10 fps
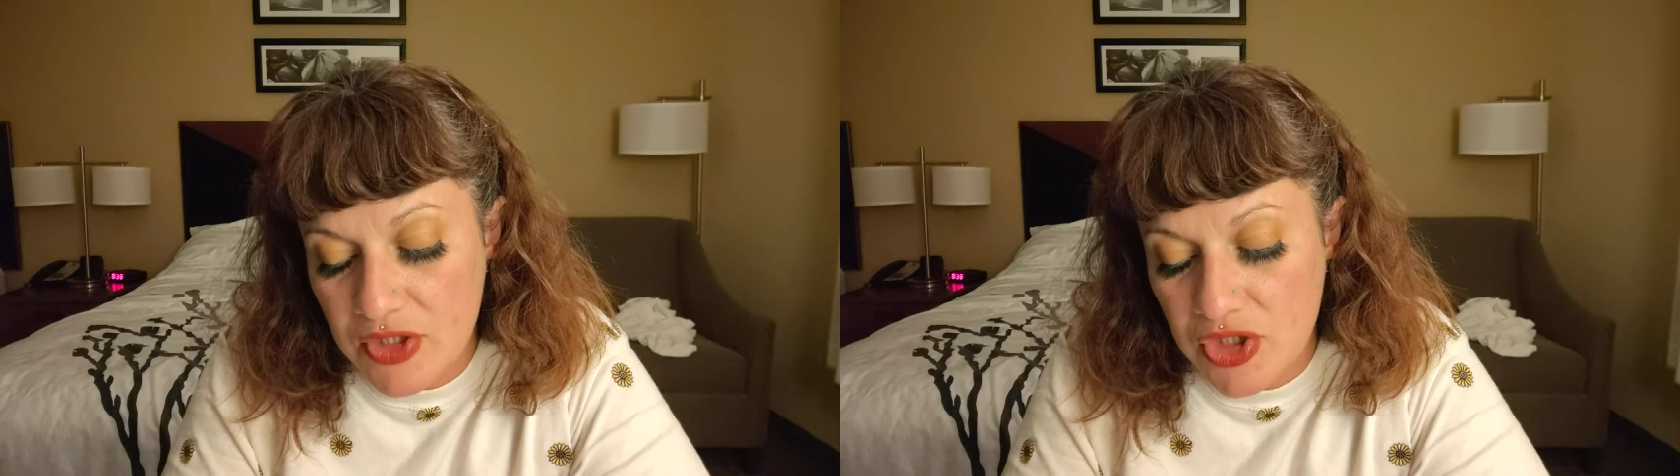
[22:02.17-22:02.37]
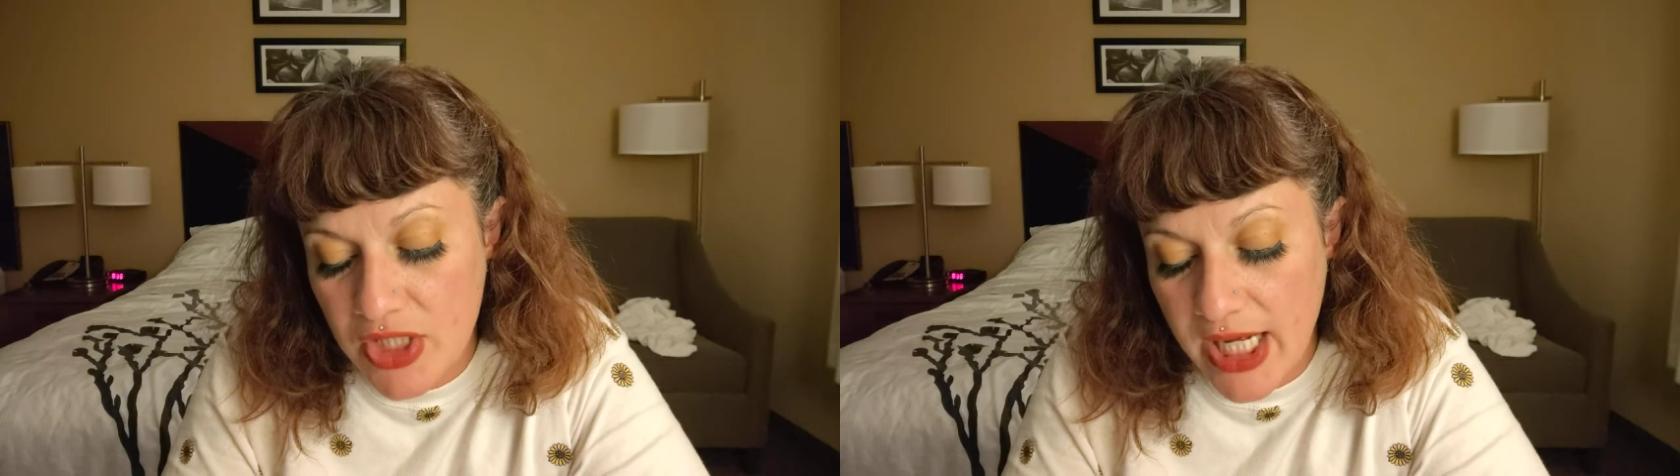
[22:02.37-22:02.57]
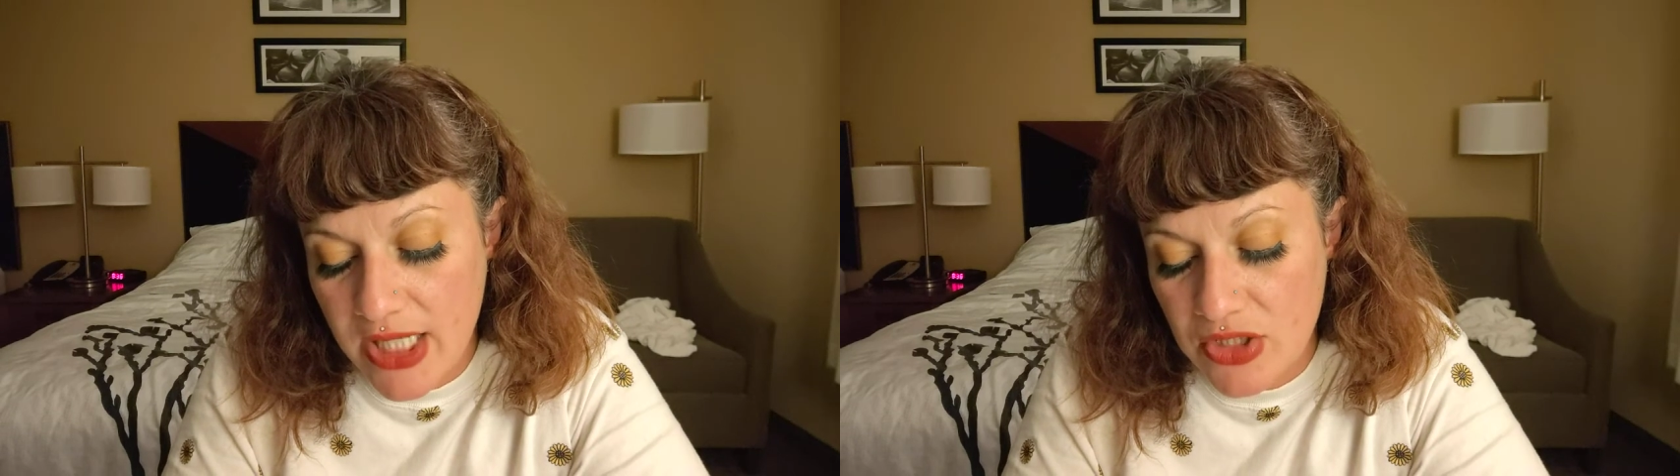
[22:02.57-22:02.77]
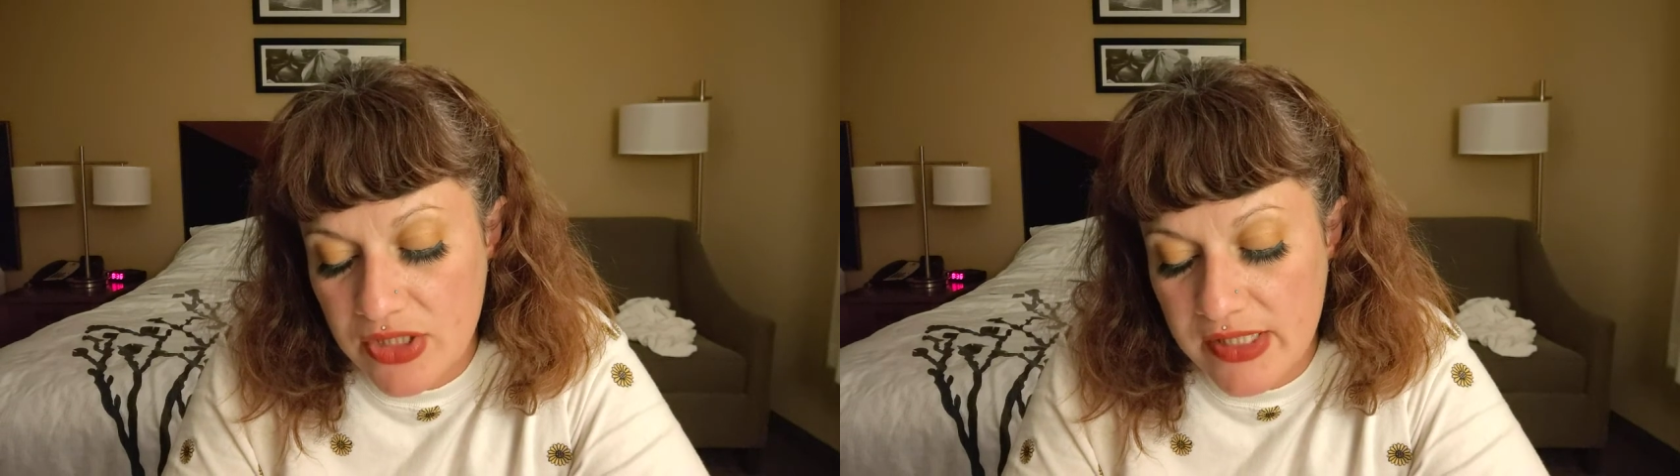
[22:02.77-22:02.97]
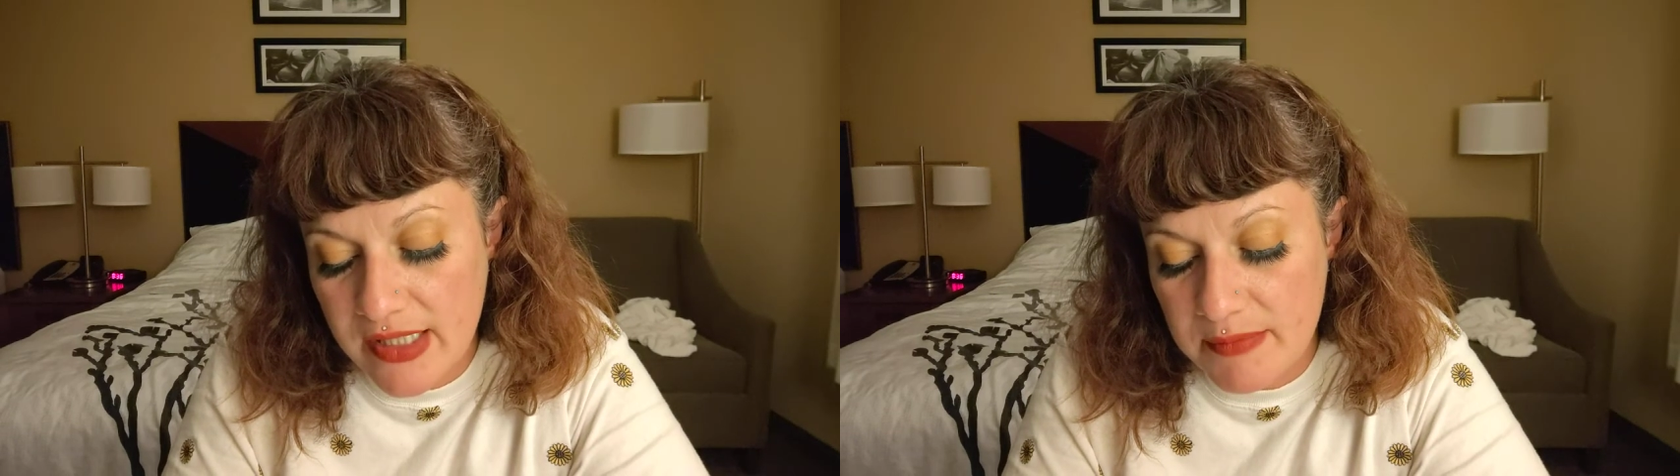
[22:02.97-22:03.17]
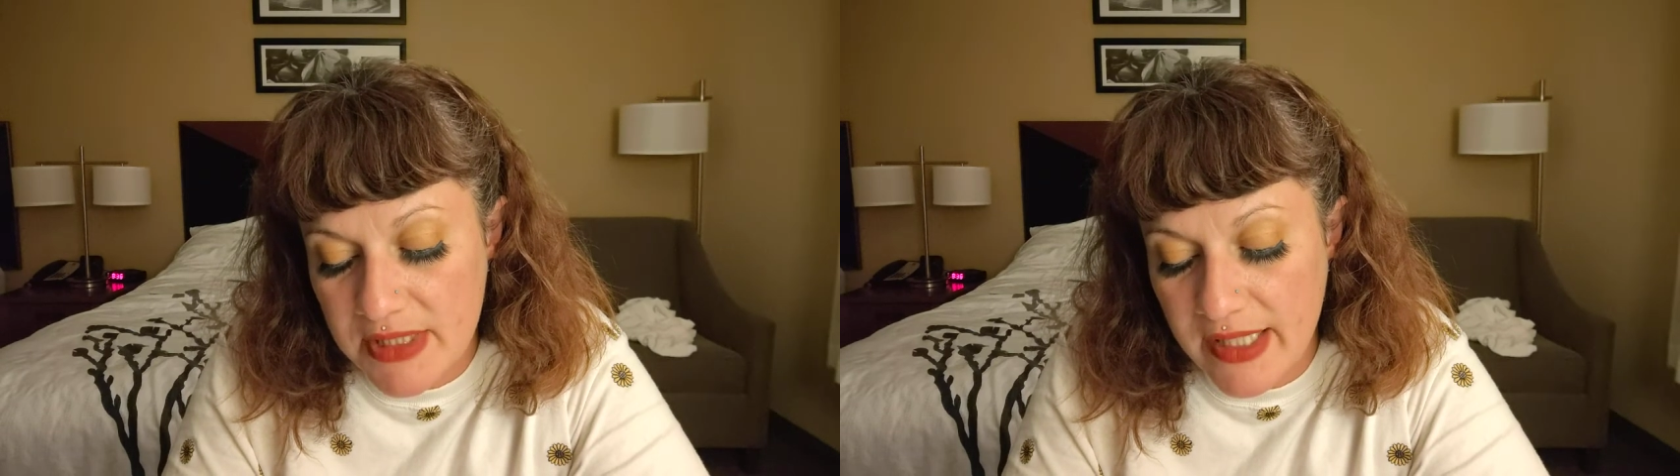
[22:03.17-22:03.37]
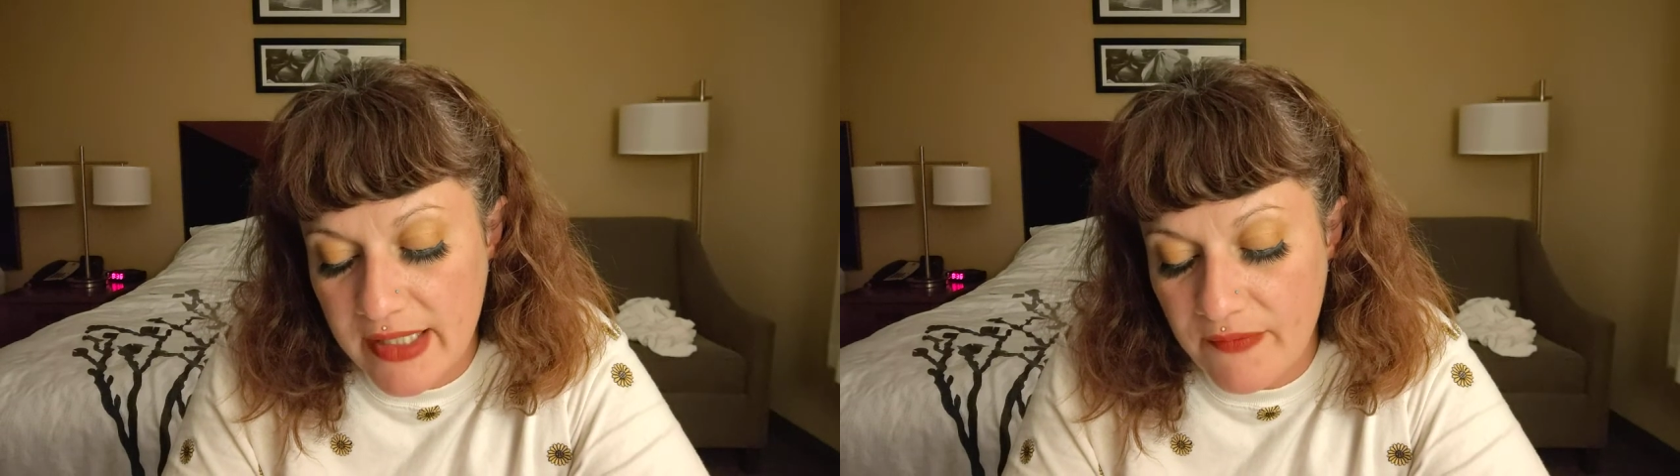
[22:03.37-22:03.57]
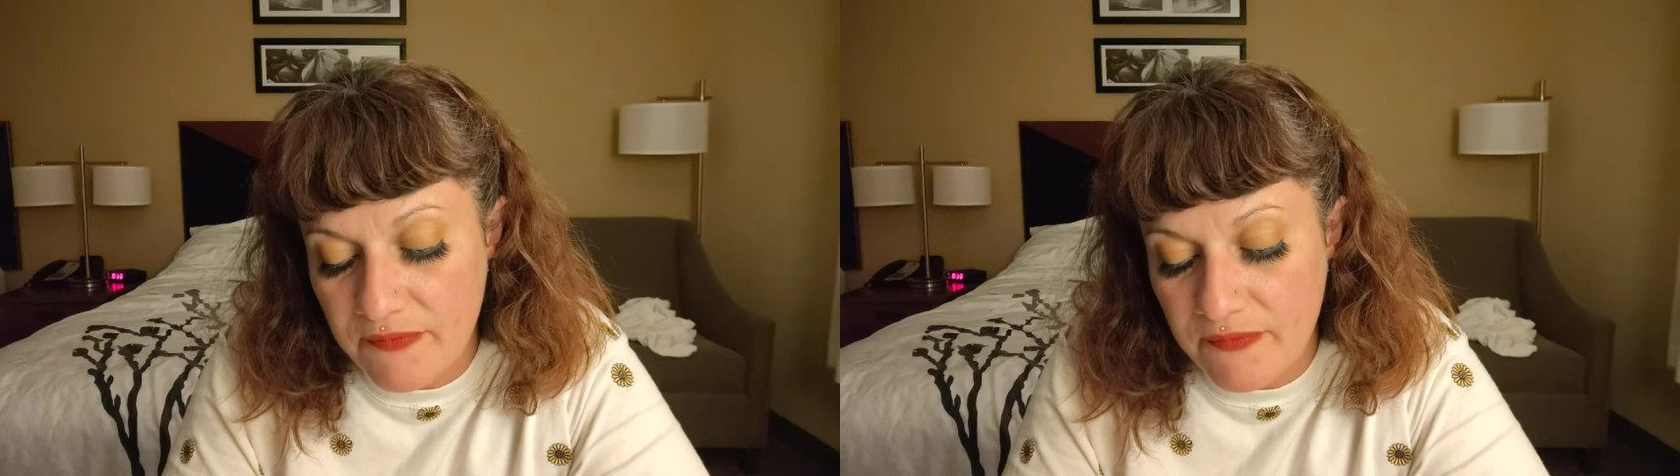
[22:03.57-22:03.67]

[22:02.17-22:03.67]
change seems like